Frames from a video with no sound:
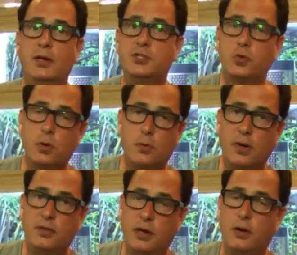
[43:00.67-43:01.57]
he's doing it
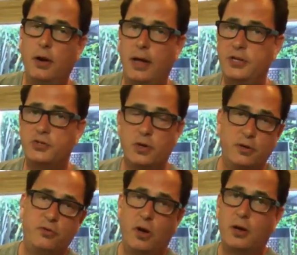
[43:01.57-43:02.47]
right there, and he's trying
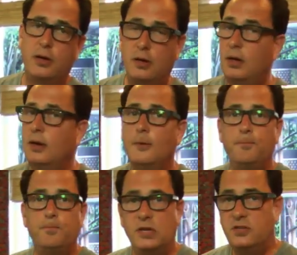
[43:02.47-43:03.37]
to talk, and
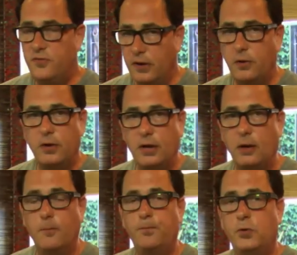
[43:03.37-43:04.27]
he's figuring it
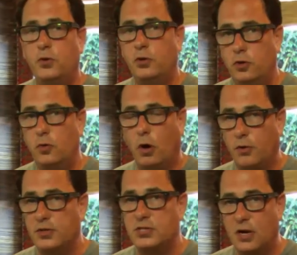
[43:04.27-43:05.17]
out. You can do
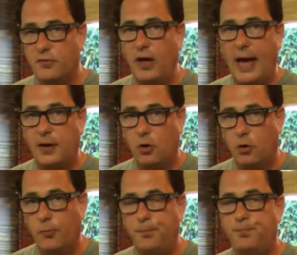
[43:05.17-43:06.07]
all this stuff at
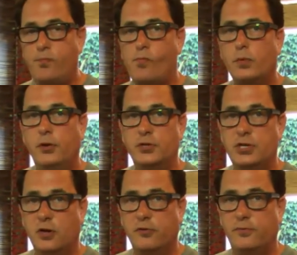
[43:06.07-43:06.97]
home
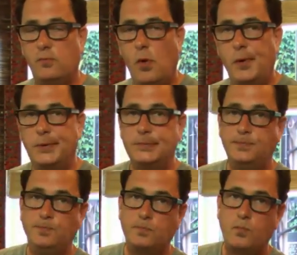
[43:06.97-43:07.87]
yourself.
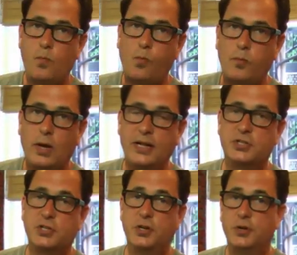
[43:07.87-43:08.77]
That's
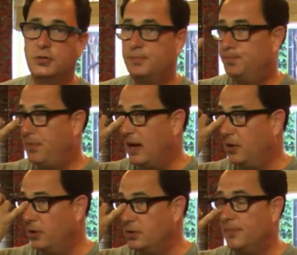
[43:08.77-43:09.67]
the good news. Bad
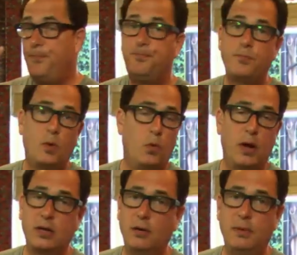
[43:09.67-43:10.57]
news, we're
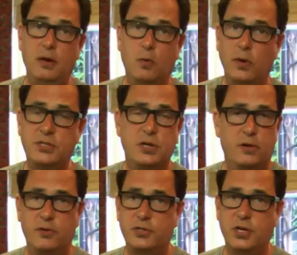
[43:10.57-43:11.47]
not gonna be here Wednesday or
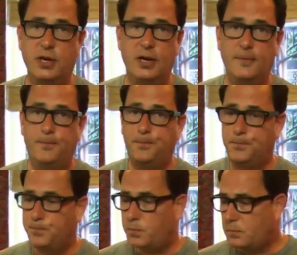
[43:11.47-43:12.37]
Thursday night.
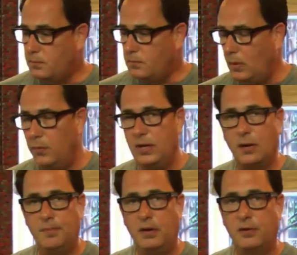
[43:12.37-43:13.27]
Ugh. We
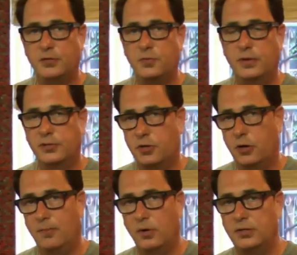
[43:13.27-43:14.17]
can't be here this week,
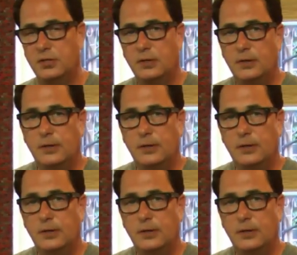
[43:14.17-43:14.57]
sorry boys.